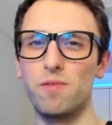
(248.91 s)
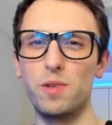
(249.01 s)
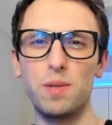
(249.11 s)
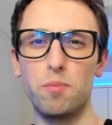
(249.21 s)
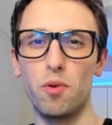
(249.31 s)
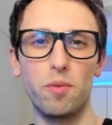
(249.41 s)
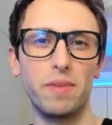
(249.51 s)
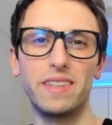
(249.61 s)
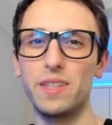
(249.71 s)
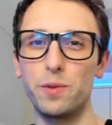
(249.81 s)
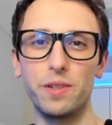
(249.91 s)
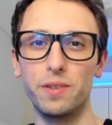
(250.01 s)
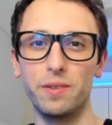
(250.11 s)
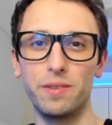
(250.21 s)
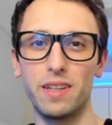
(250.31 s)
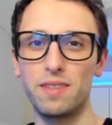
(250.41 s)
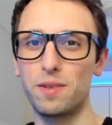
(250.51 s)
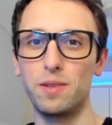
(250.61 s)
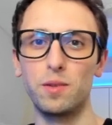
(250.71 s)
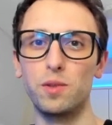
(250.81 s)
really poor material that's
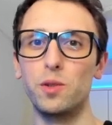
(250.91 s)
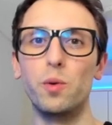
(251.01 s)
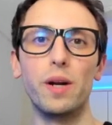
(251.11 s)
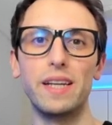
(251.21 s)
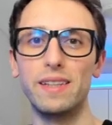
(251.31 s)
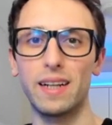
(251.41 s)
going to degrade